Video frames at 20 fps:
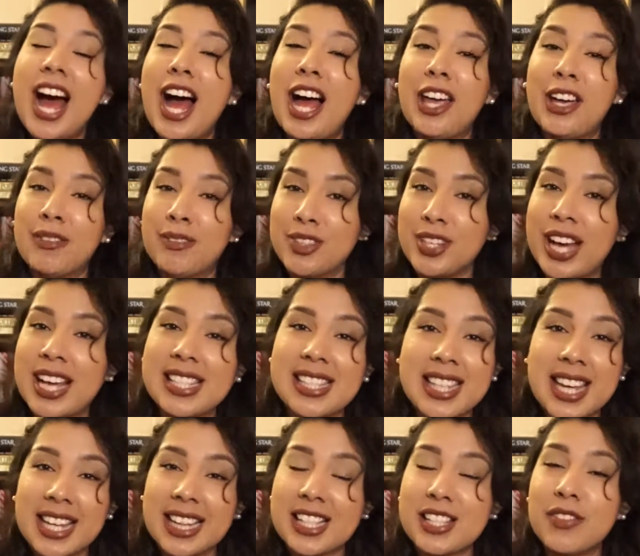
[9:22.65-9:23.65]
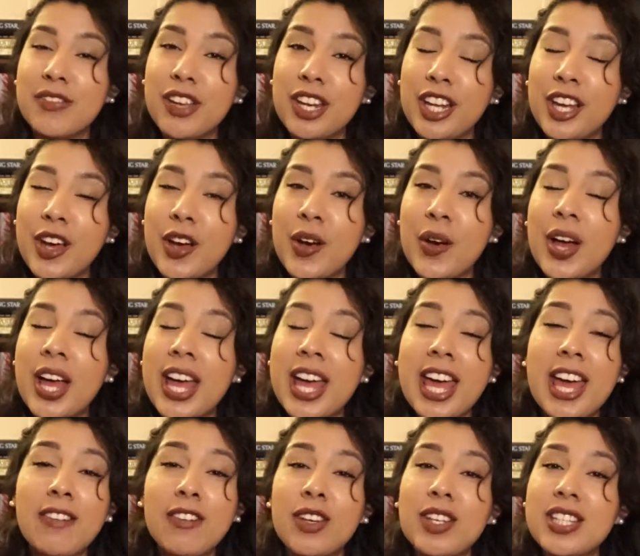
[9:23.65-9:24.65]
I hope you guys liked this video.
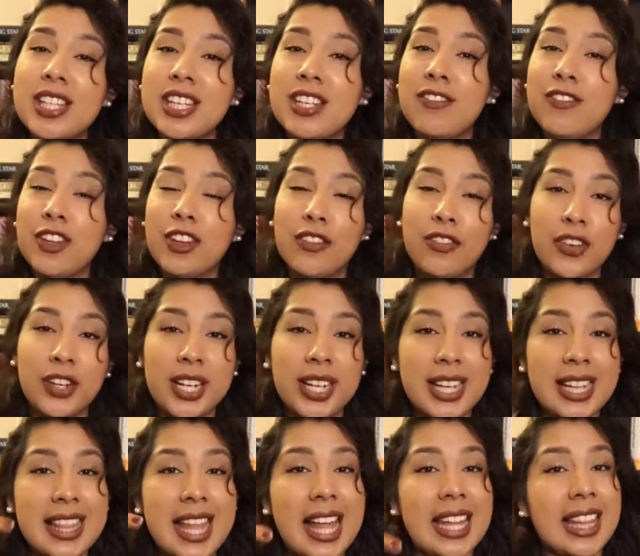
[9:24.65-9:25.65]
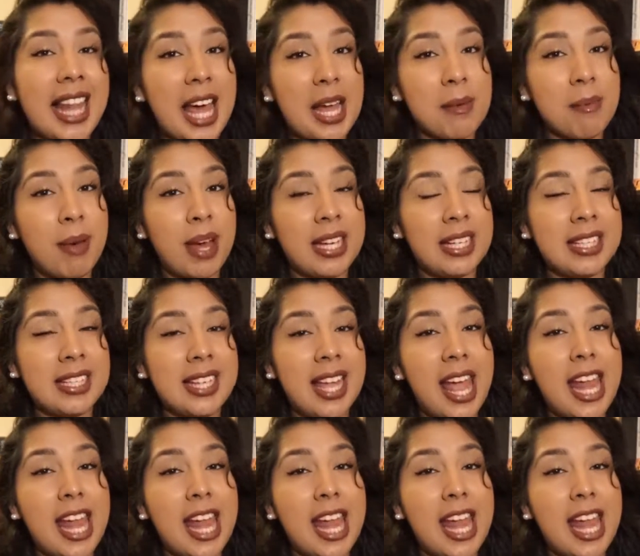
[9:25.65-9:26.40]
If you did, feel free to hit that like button.